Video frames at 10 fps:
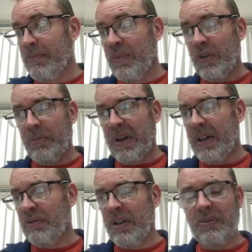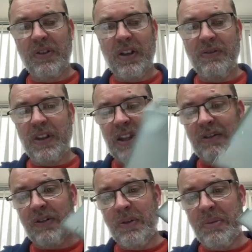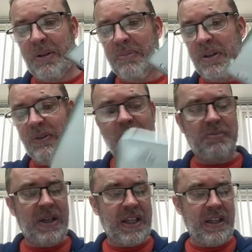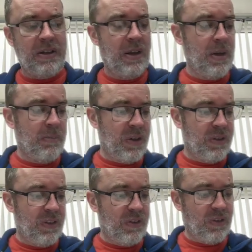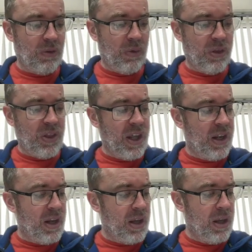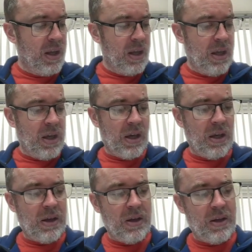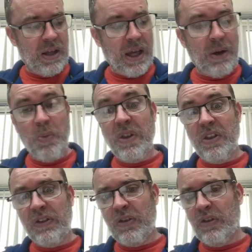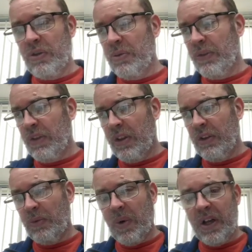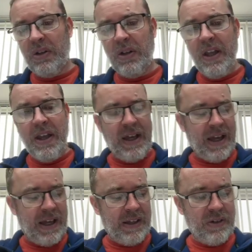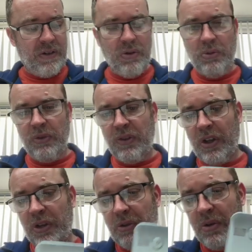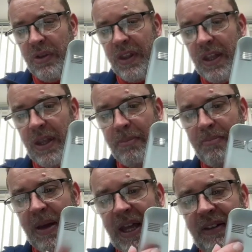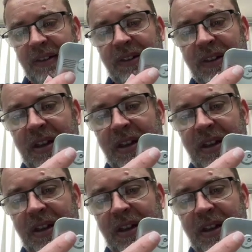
£2 I would say for that, £2 posting packing, because it's so thin, and with the screws as well, and also the pads